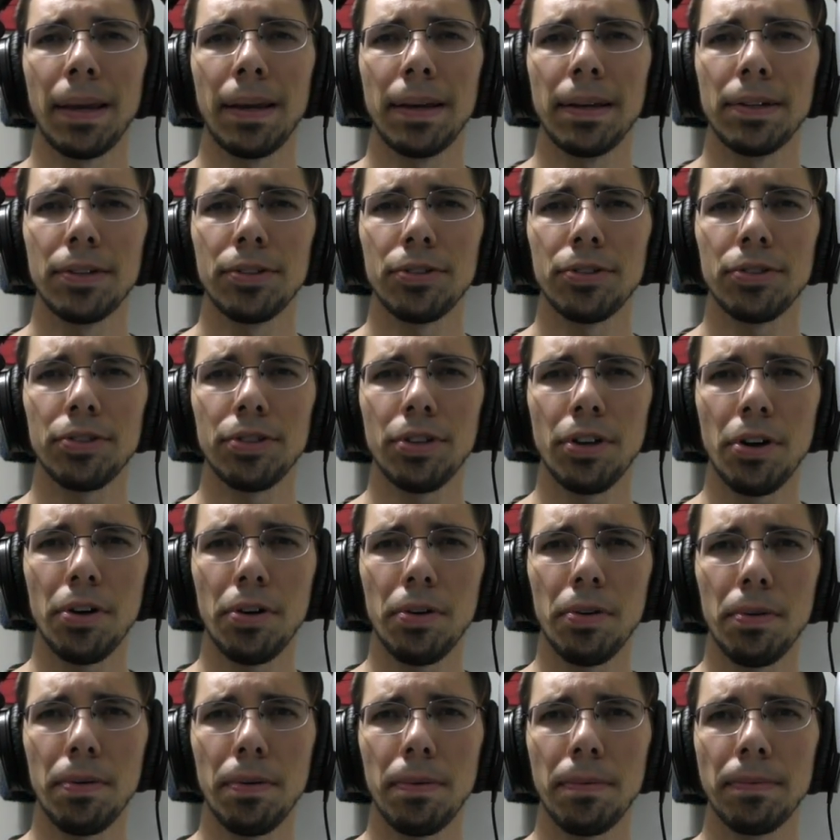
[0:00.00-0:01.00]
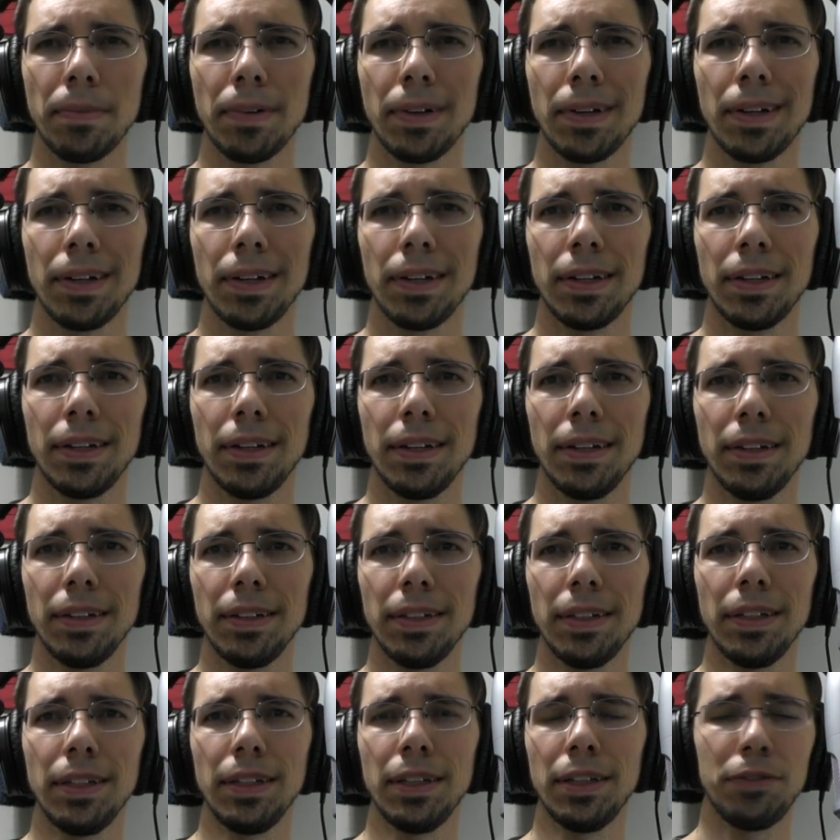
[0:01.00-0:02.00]
So
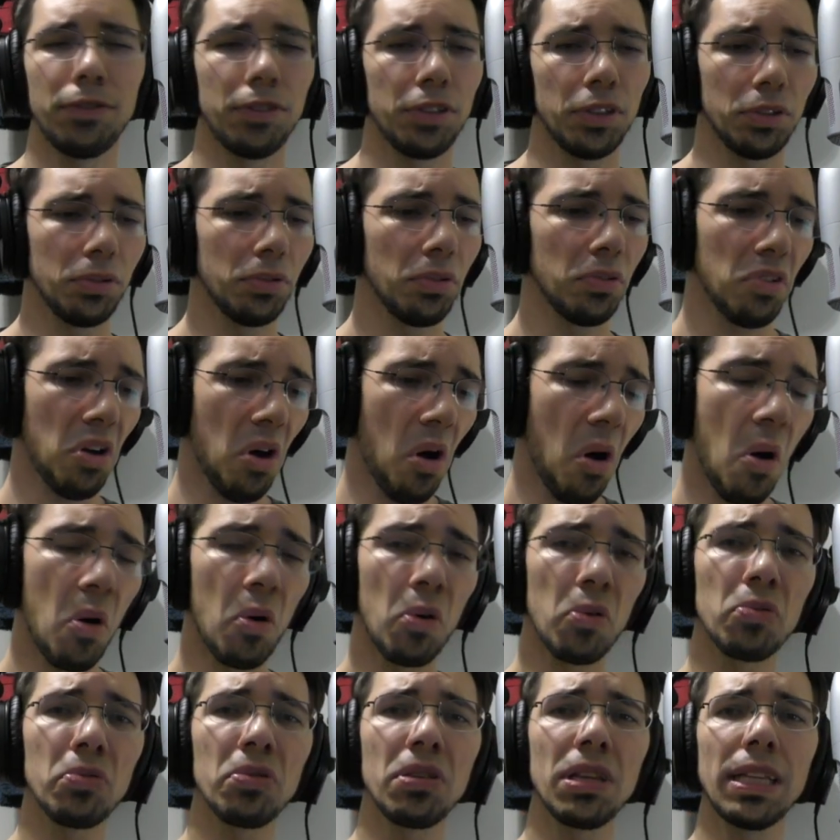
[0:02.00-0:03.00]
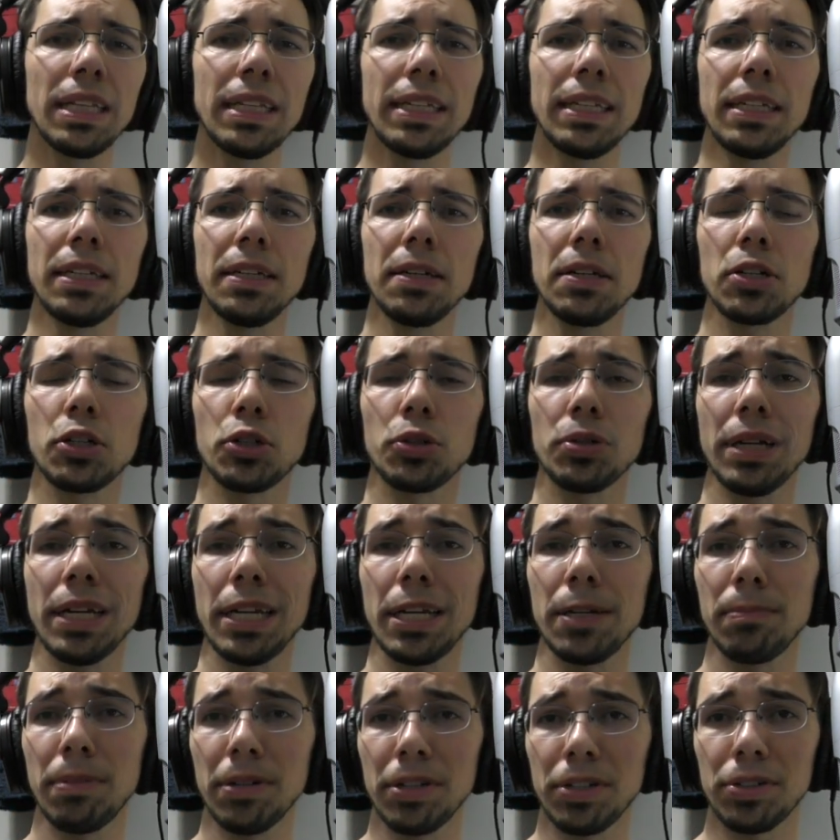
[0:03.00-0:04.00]
if you only create
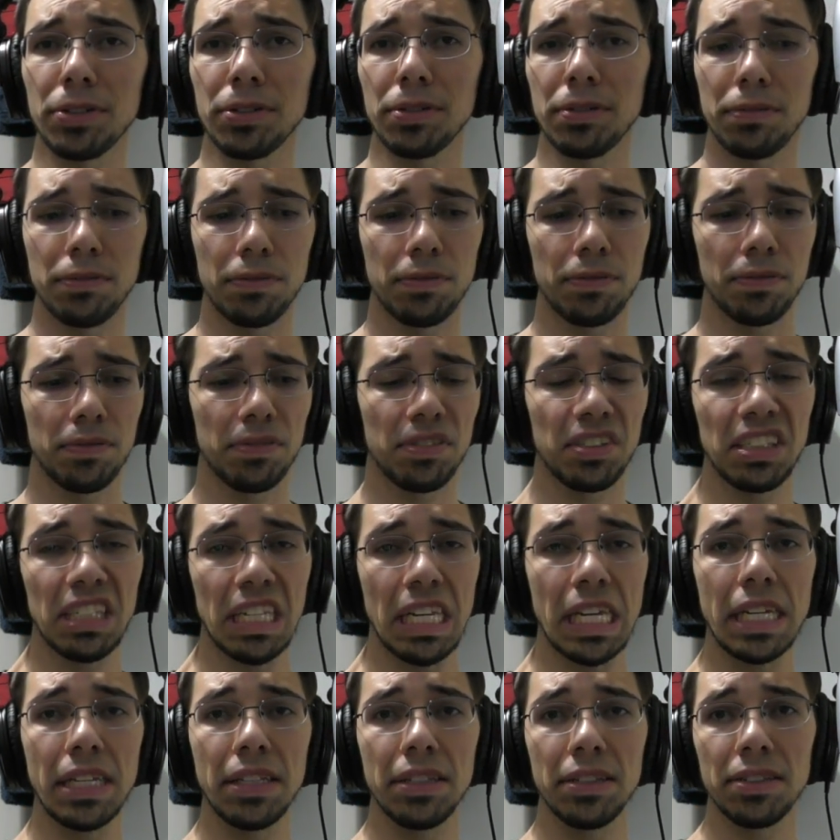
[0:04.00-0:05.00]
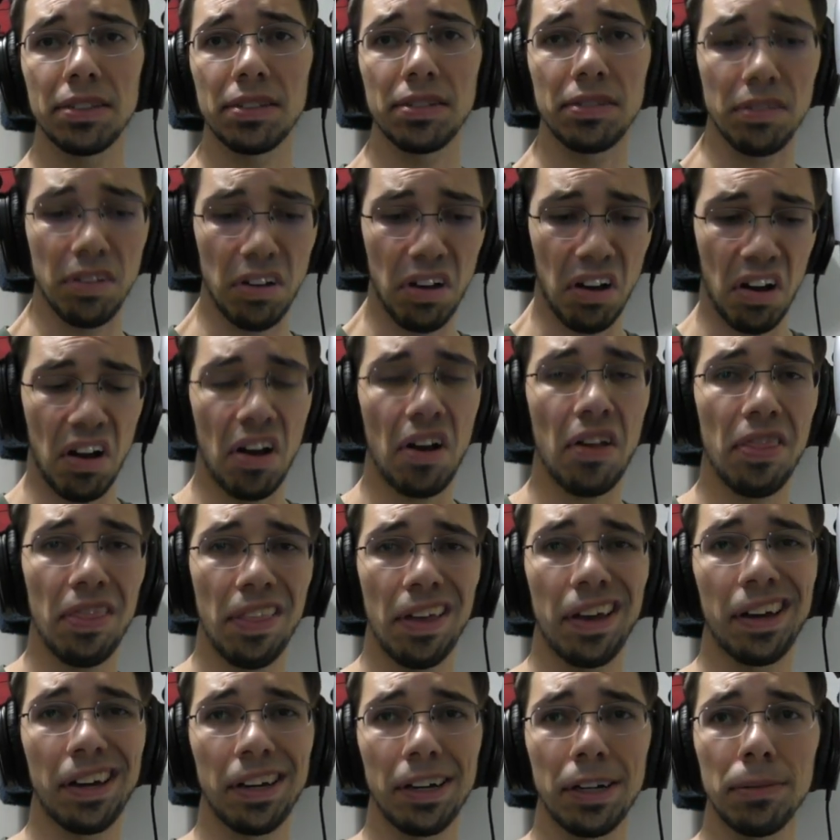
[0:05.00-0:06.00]
a bunch of scenes on the
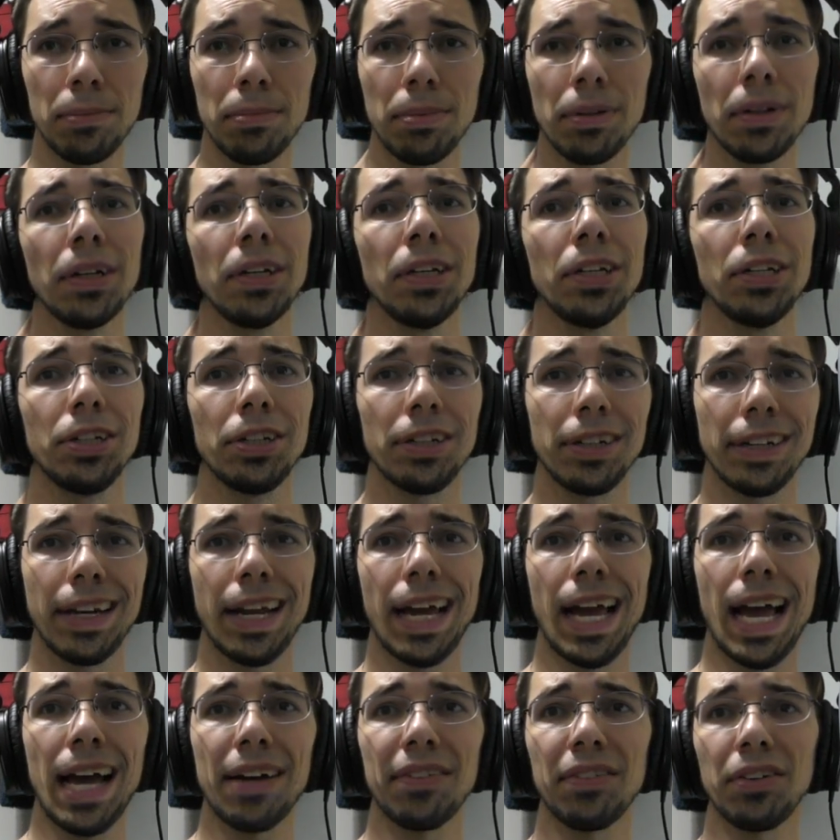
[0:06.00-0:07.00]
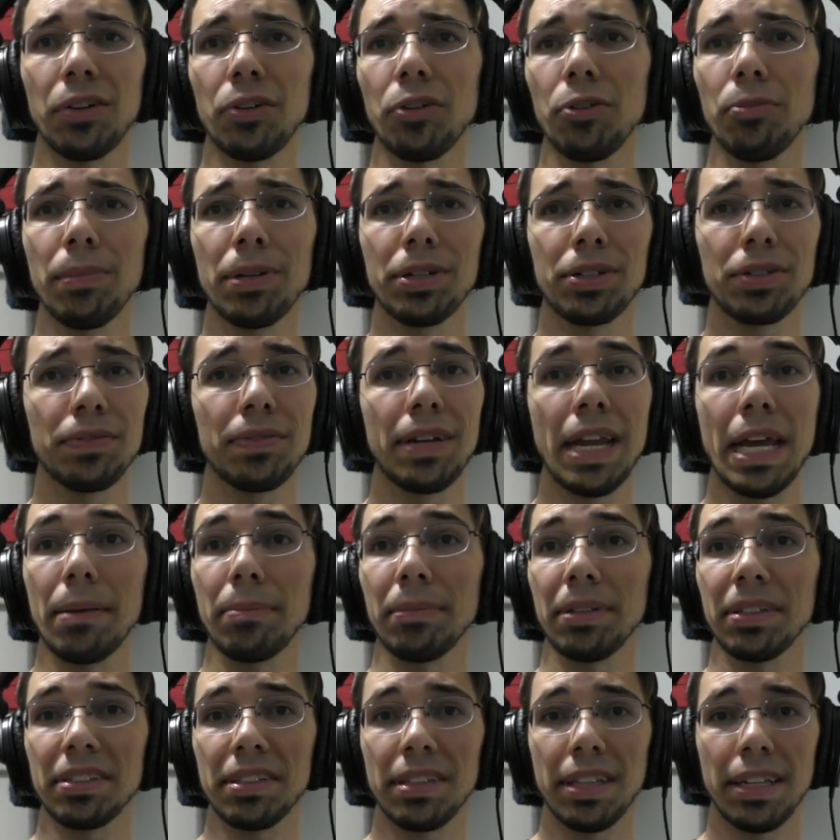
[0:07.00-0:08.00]
hub, you're going to have a whole bunch of
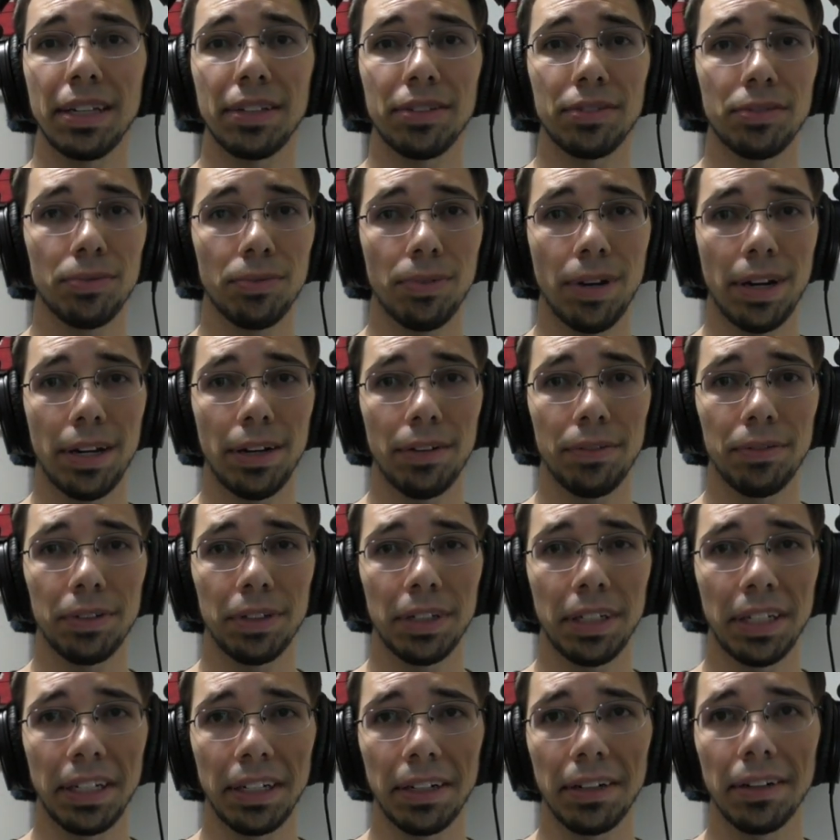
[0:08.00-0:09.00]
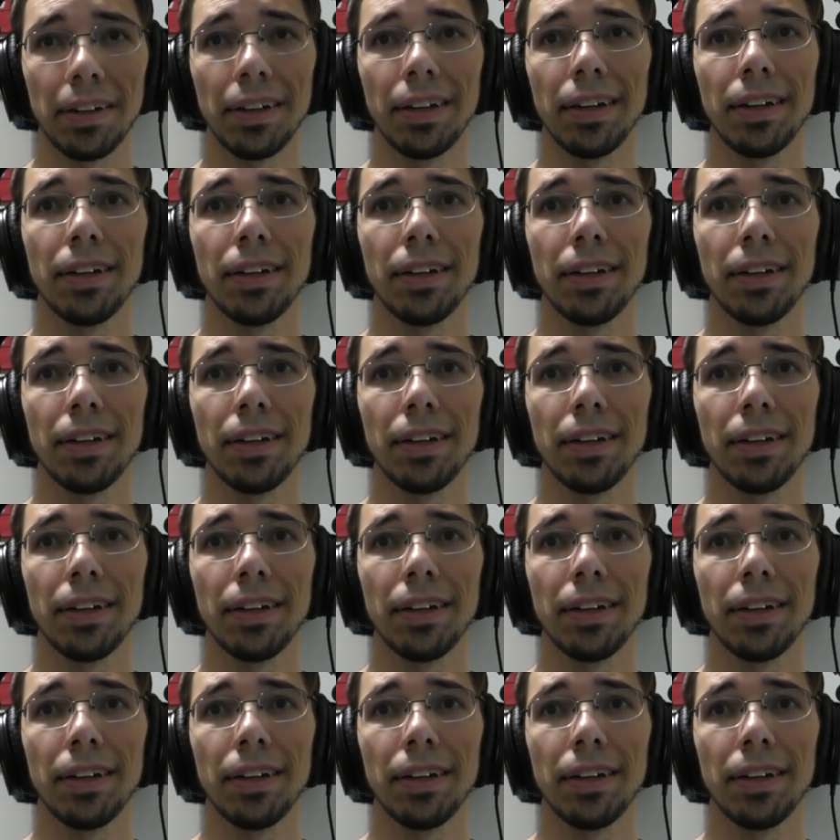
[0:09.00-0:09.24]
nameless things right over here.